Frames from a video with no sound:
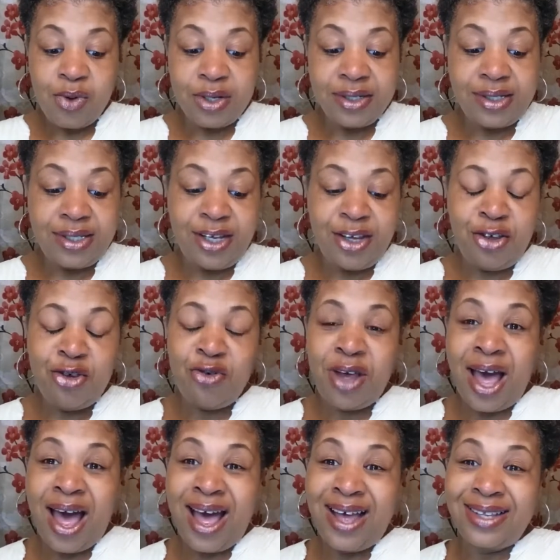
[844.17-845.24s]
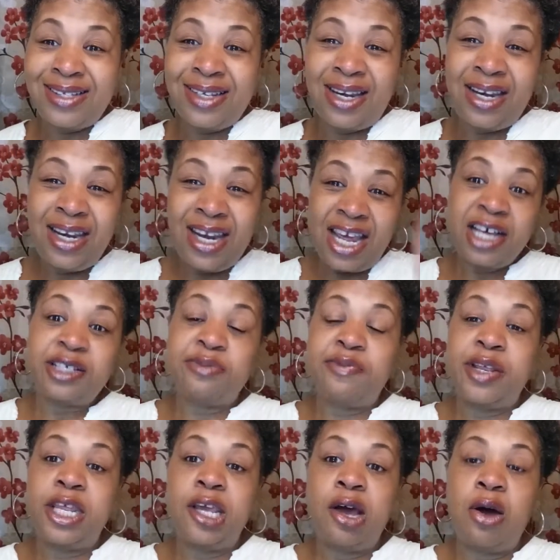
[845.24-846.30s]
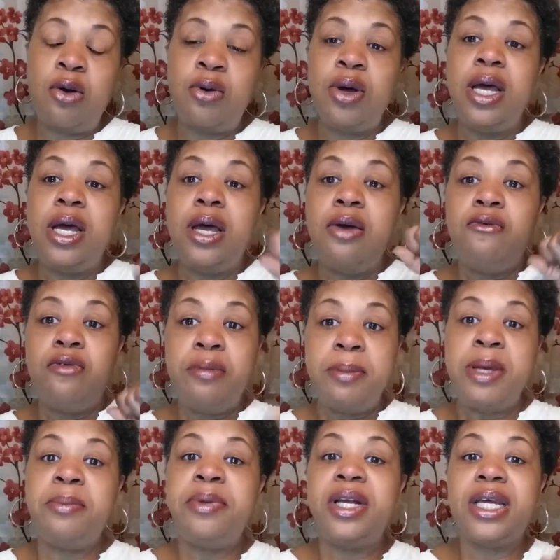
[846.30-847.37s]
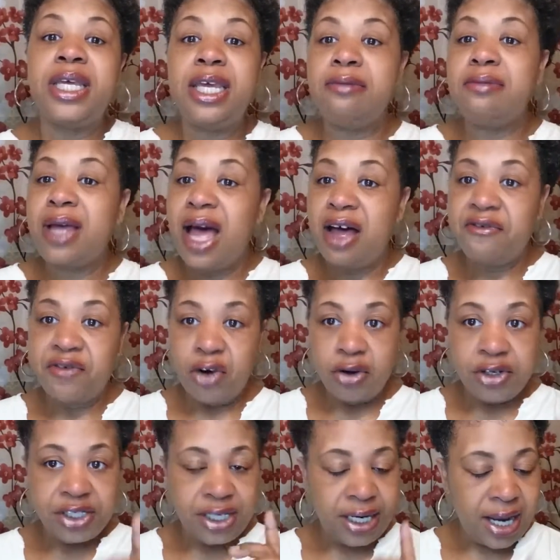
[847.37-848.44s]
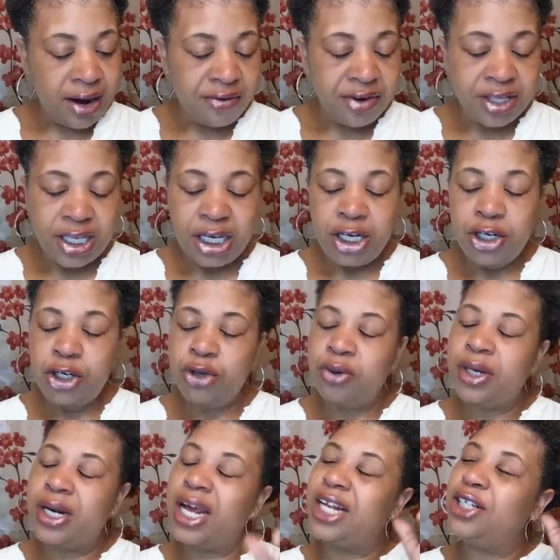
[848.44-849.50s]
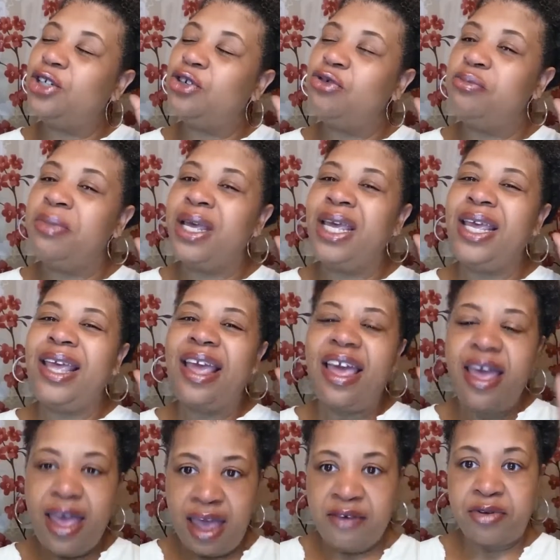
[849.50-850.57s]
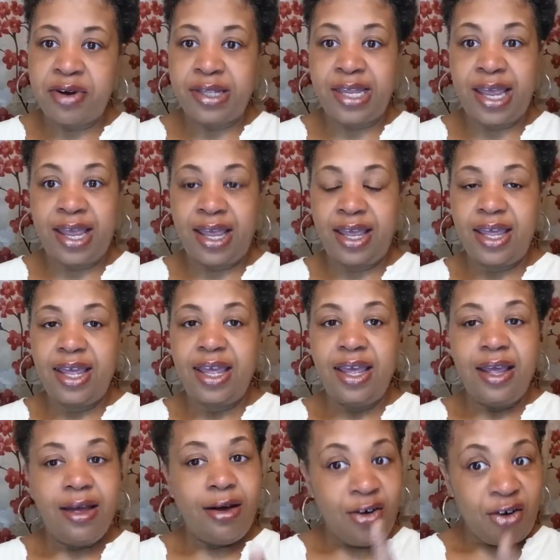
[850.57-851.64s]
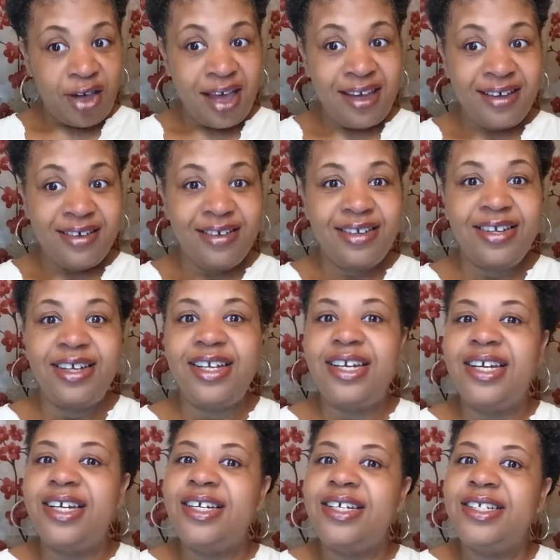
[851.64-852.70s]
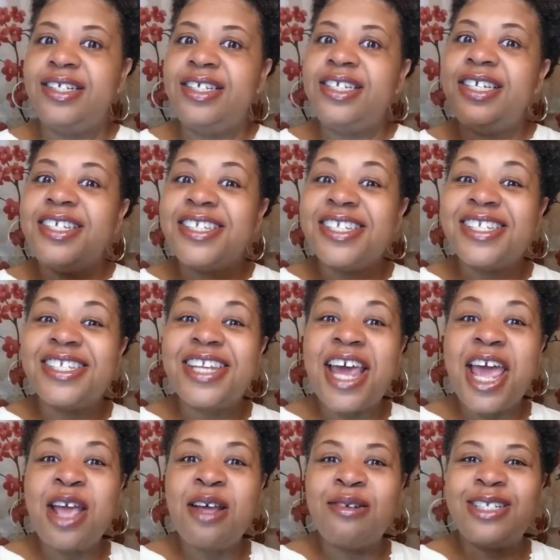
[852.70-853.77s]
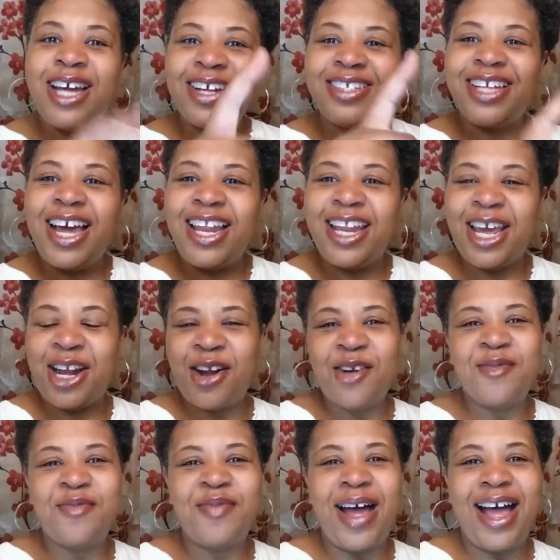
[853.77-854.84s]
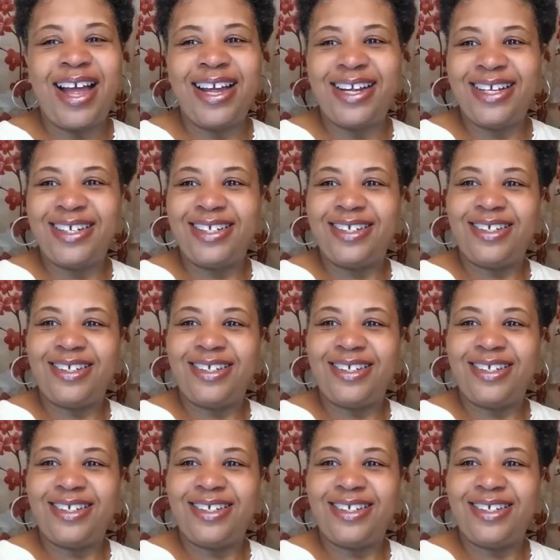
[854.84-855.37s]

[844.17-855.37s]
will see you guys in the next video. Remember to keep God first in everything you do, and I do mean everything. Okay? In Jesus' name. Talk to y'all later. Bye.